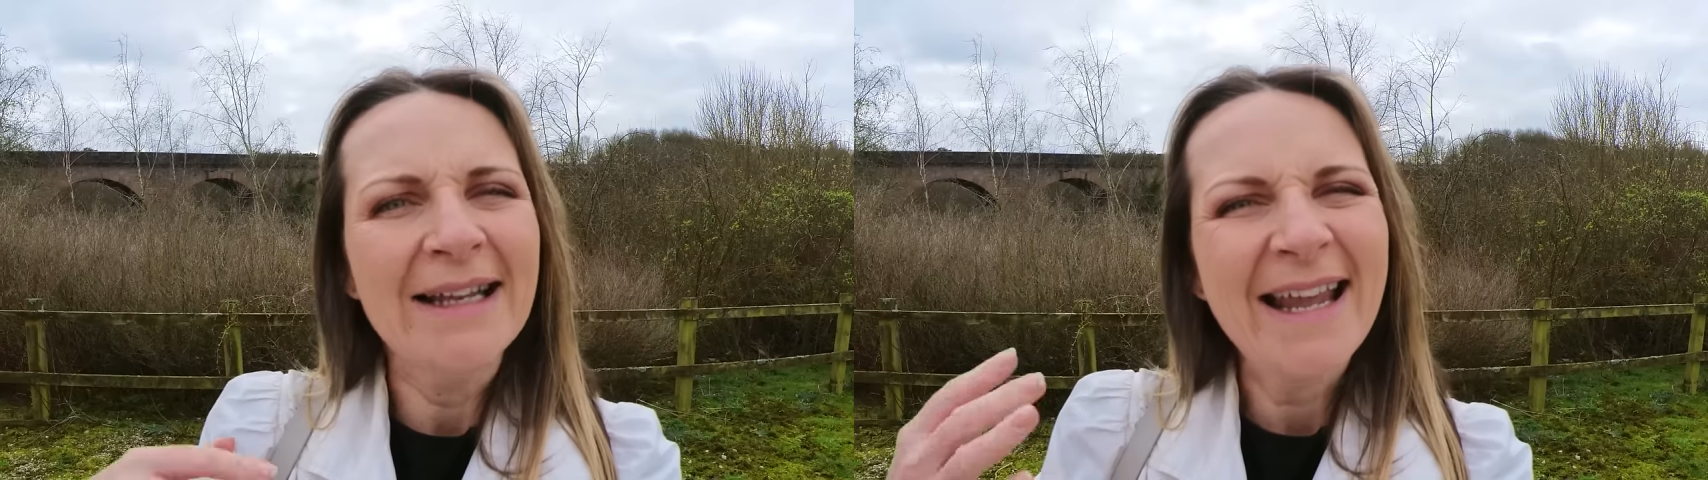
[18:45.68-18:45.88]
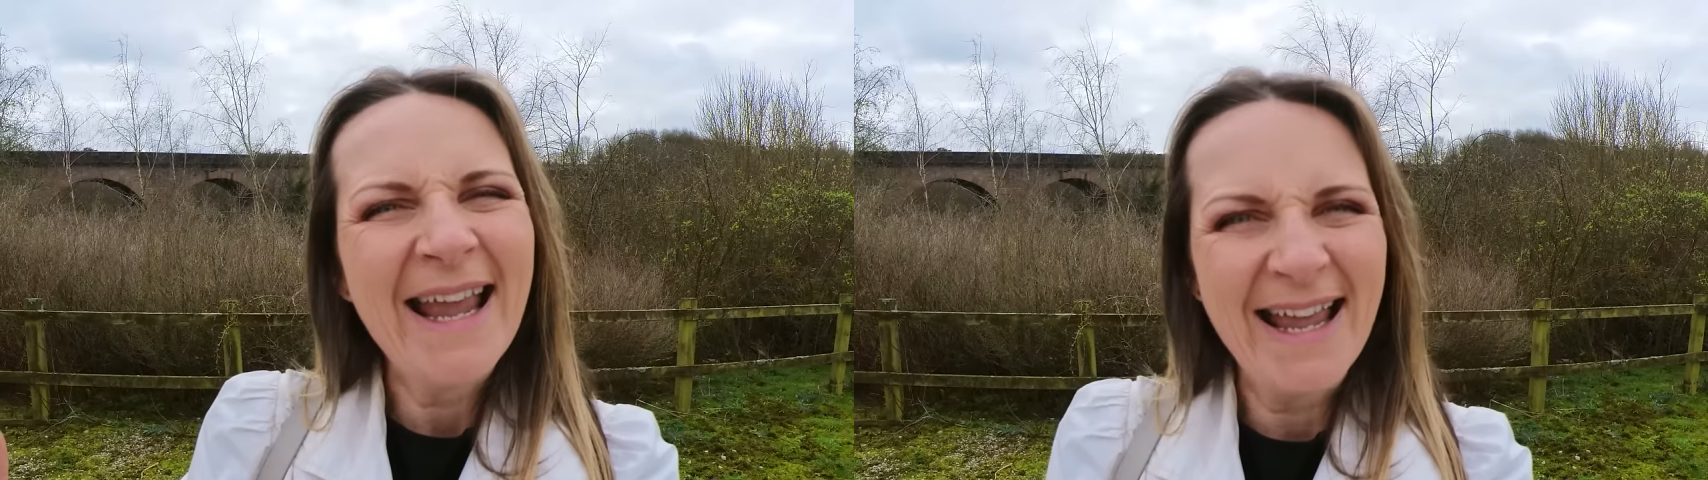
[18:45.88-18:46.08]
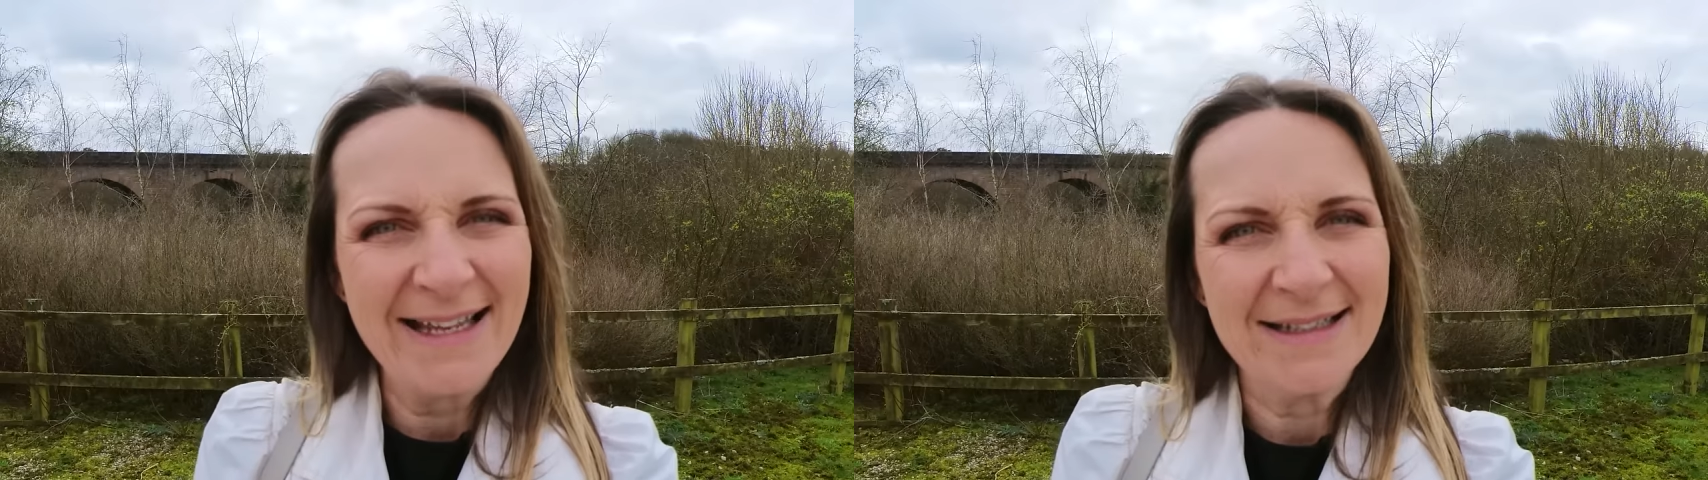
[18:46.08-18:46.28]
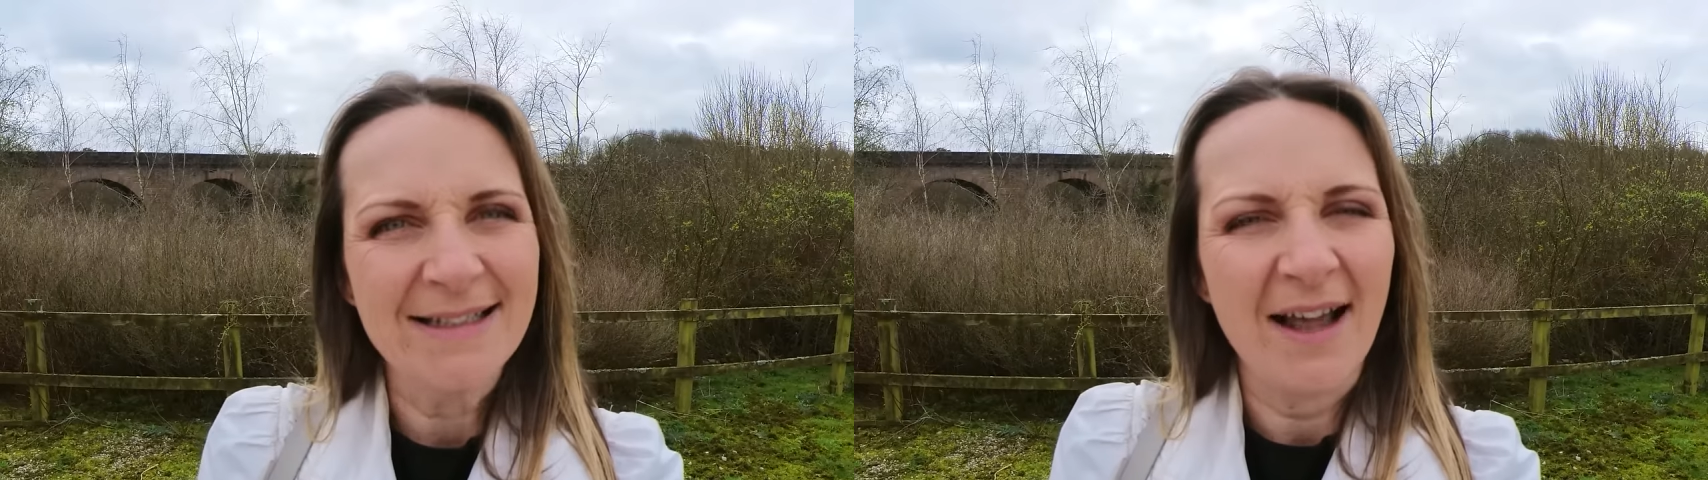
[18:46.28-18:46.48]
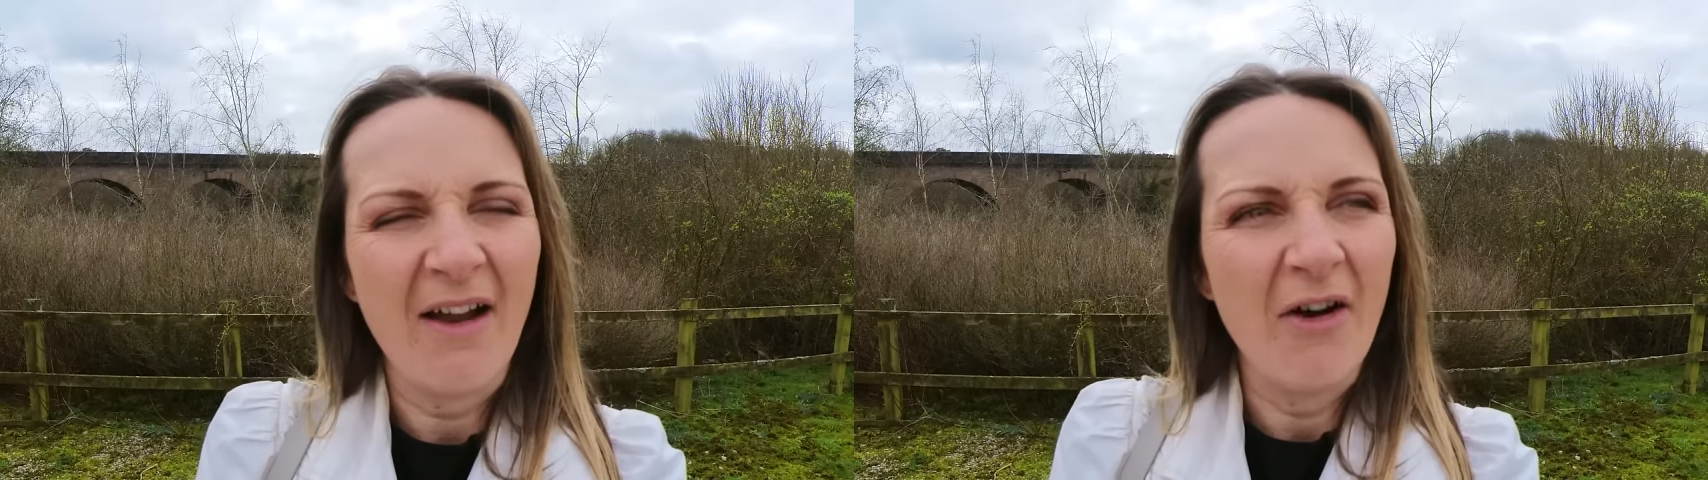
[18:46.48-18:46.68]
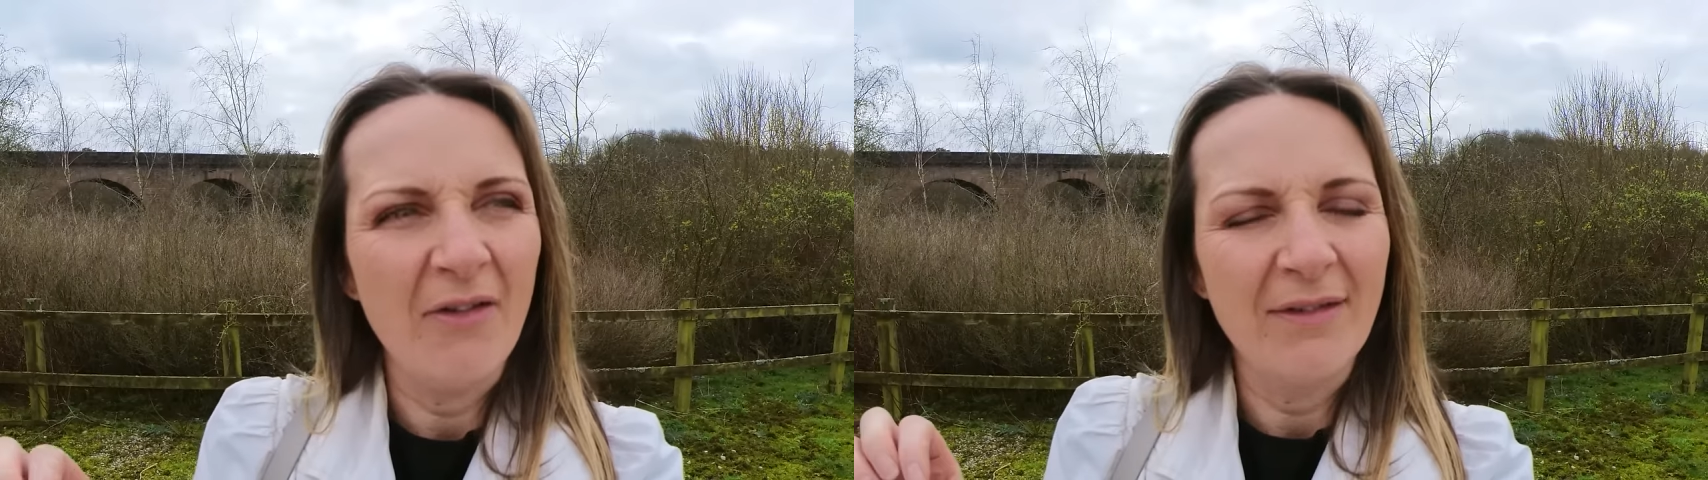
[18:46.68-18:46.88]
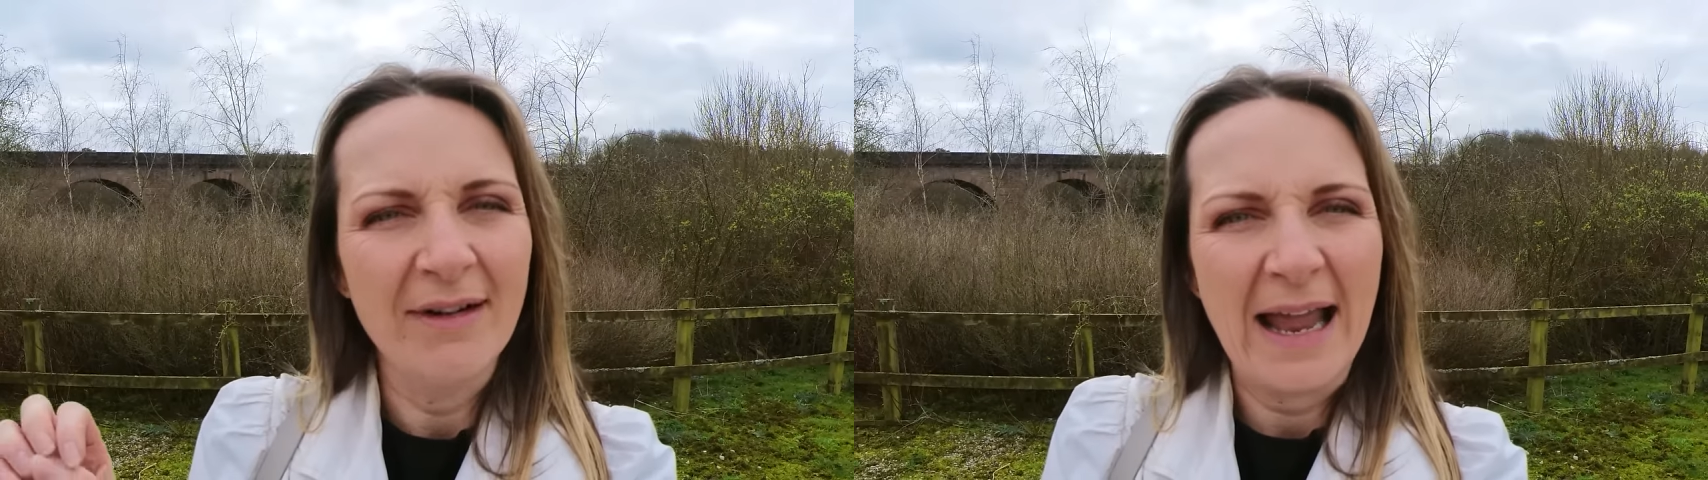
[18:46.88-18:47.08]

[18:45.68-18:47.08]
and your kids are